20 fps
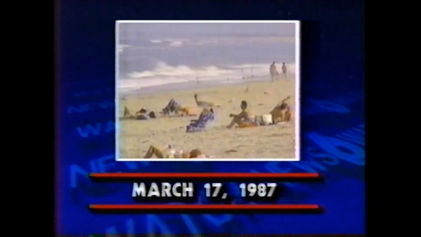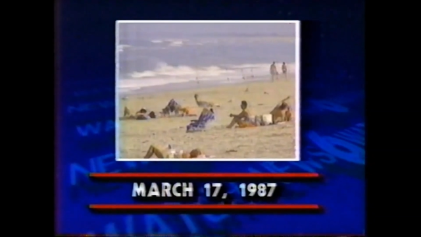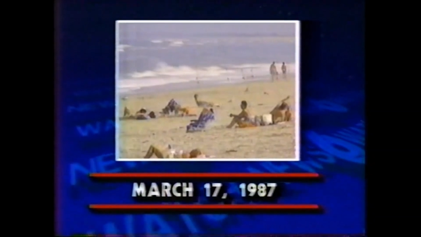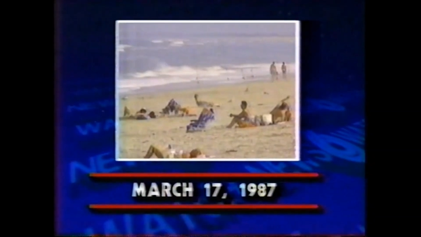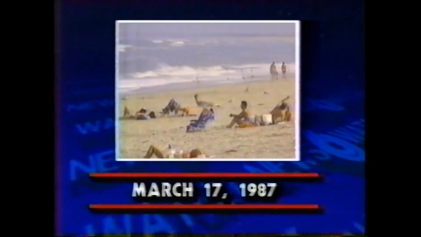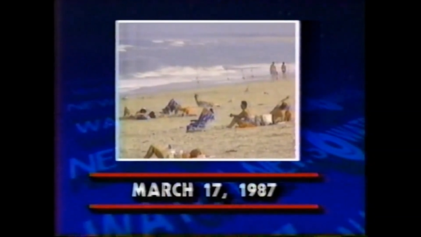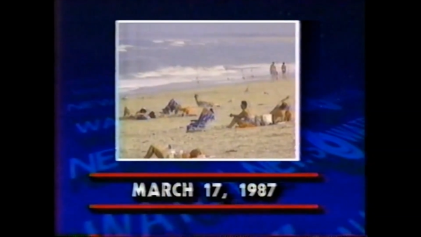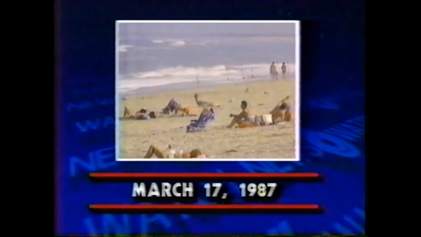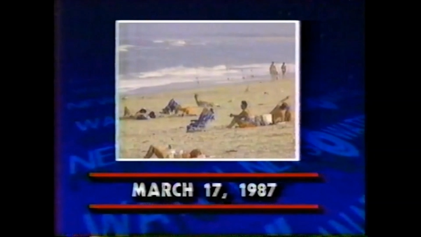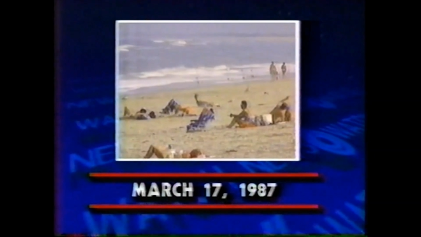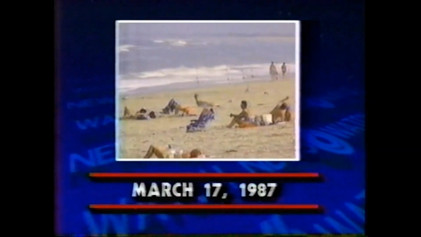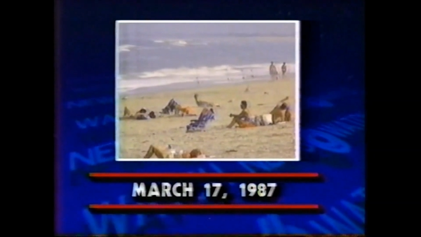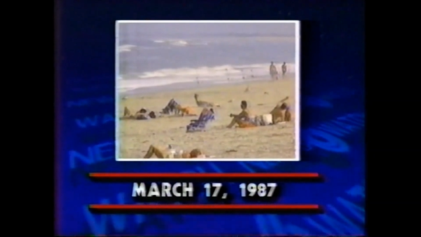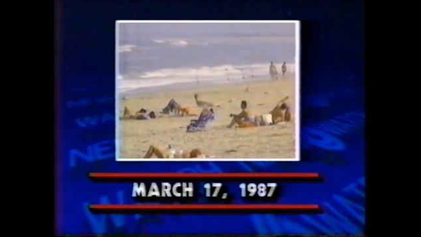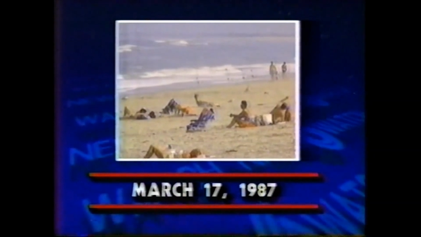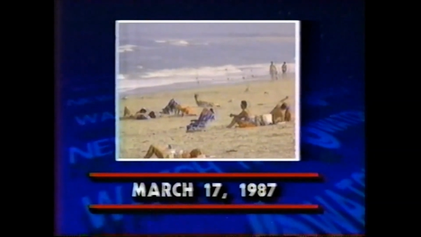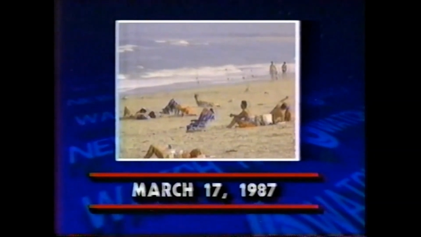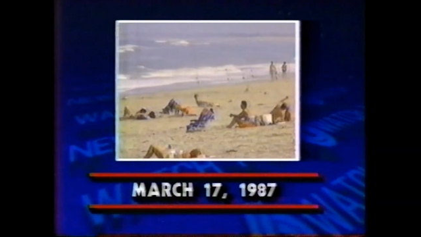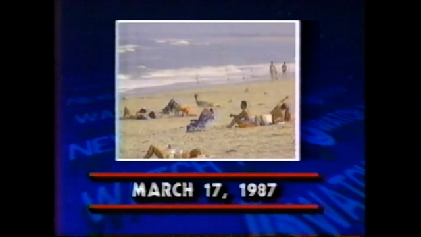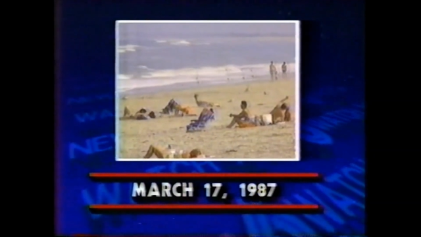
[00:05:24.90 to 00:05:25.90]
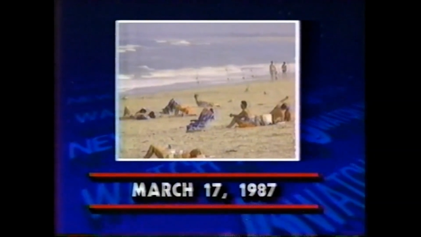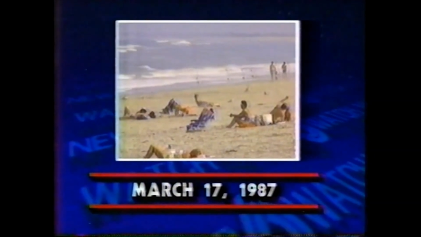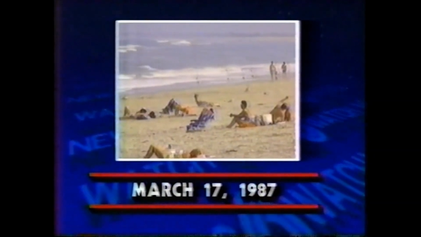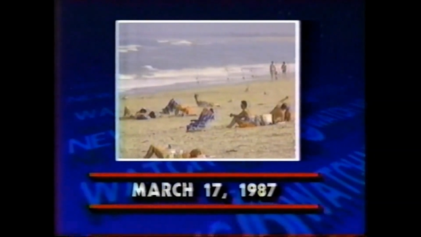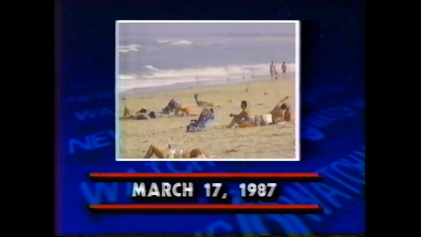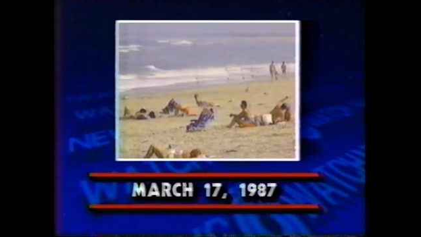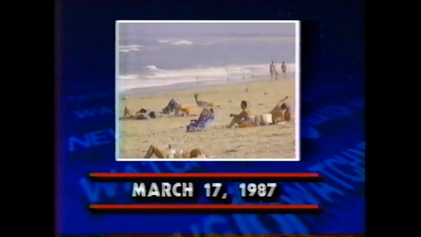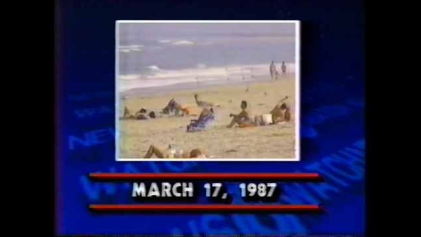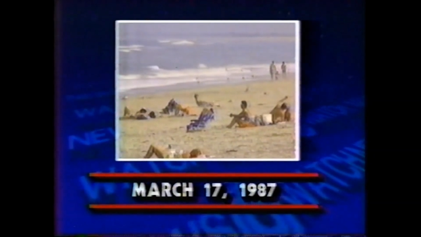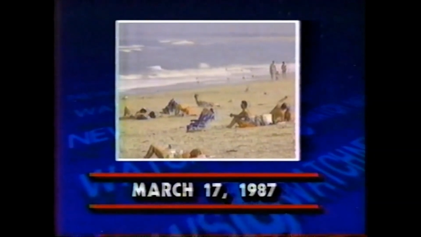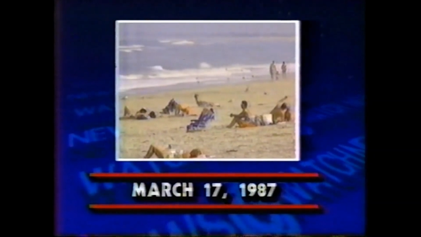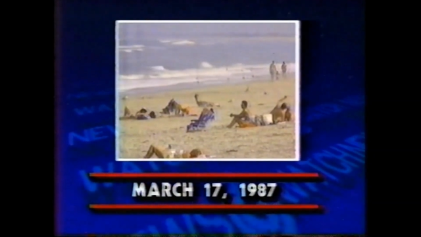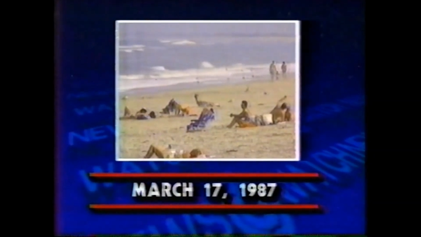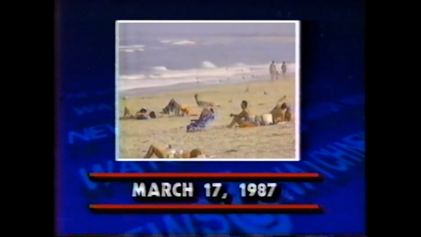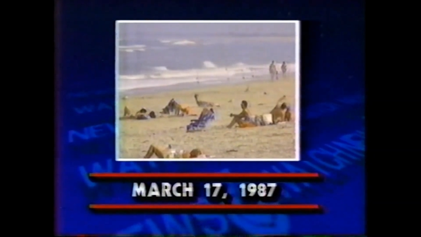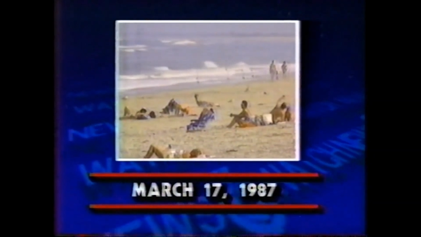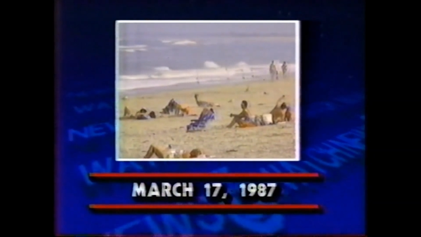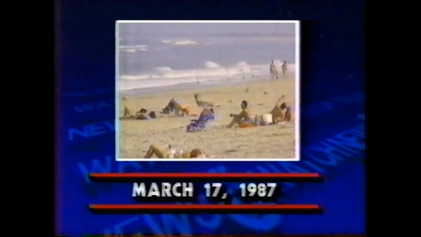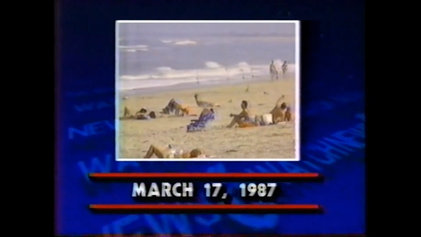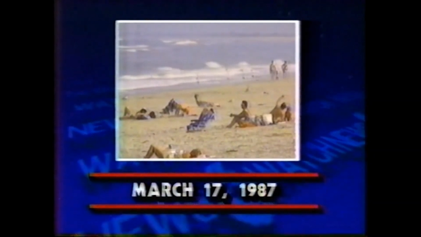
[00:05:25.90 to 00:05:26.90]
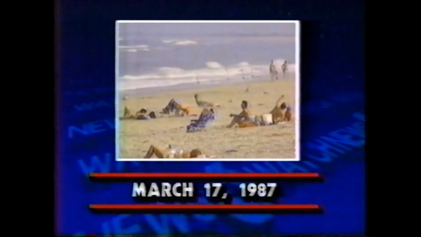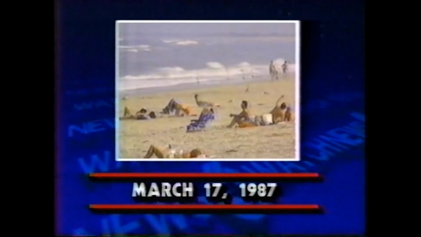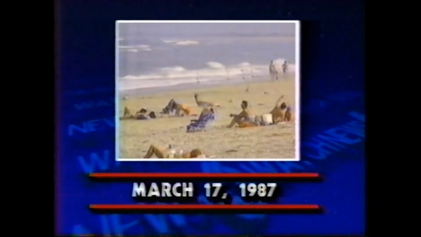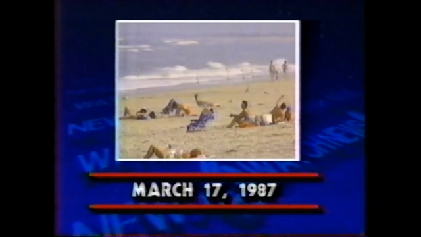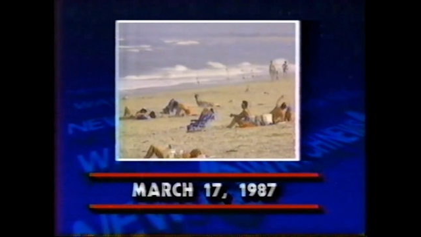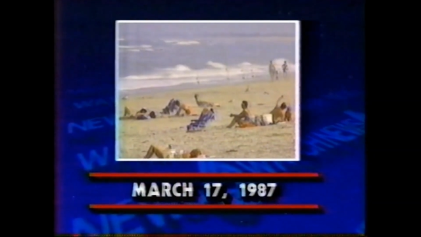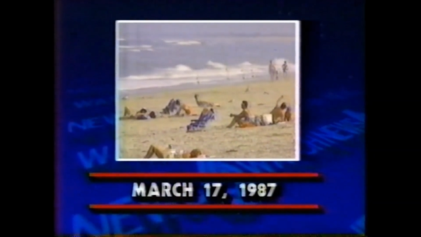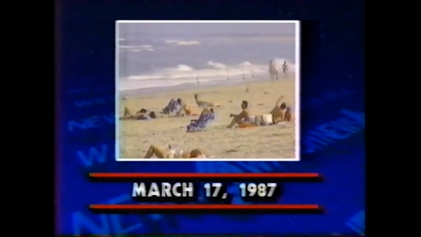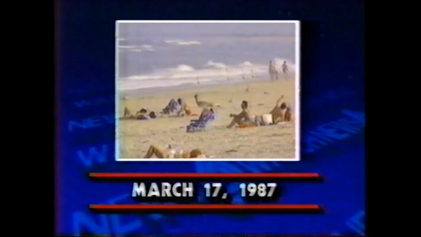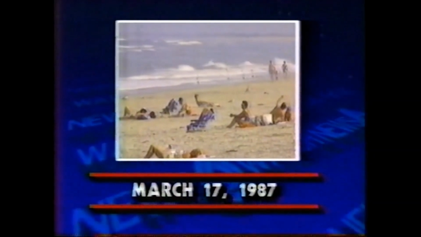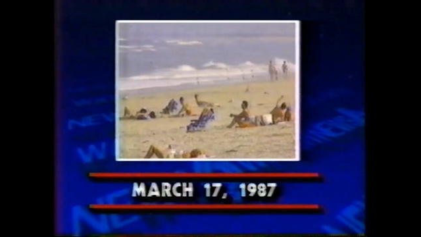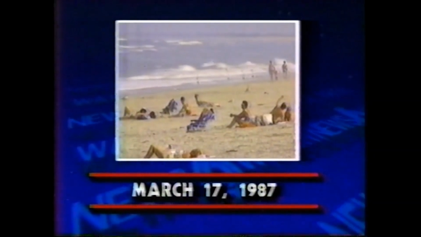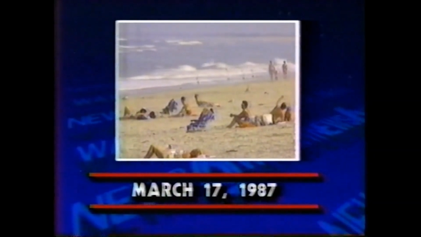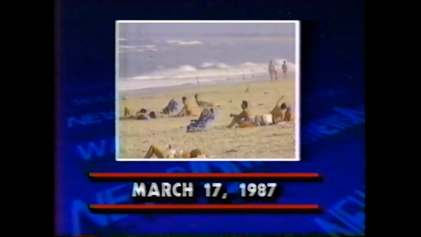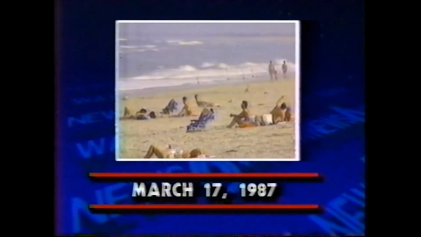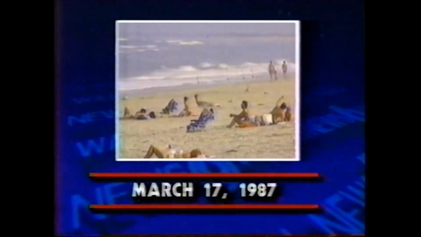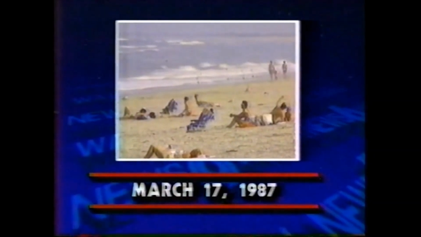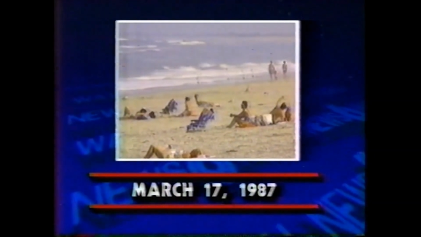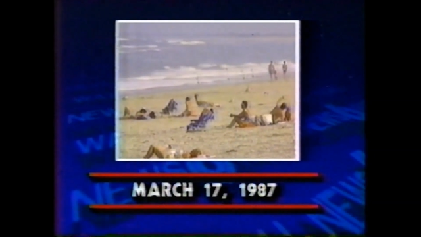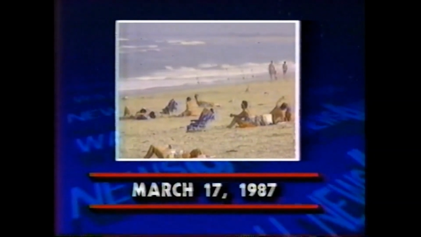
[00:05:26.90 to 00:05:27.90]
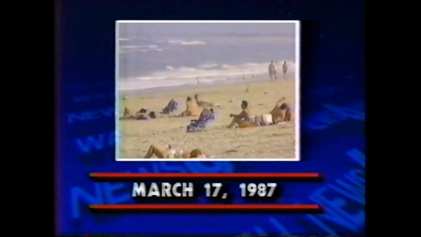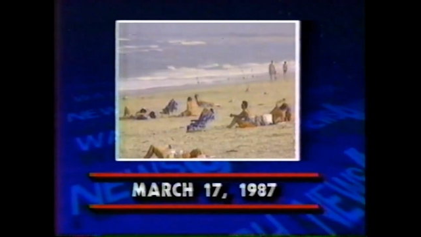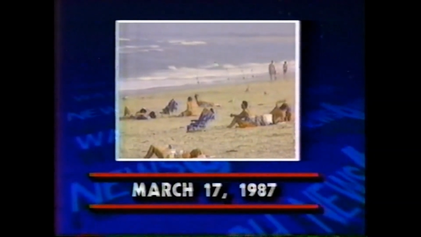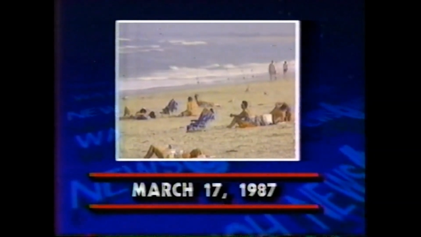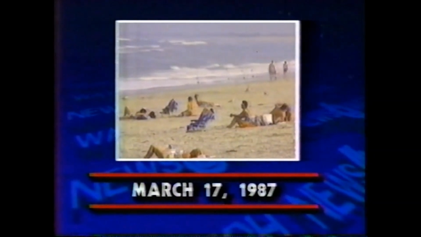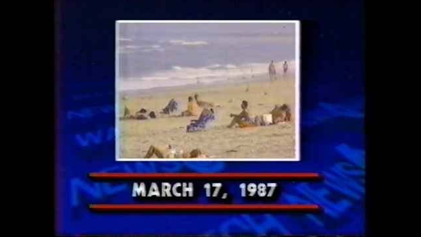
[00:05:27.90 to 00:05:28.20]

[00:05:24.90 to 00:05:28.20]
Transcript: [unreadable: no face in view]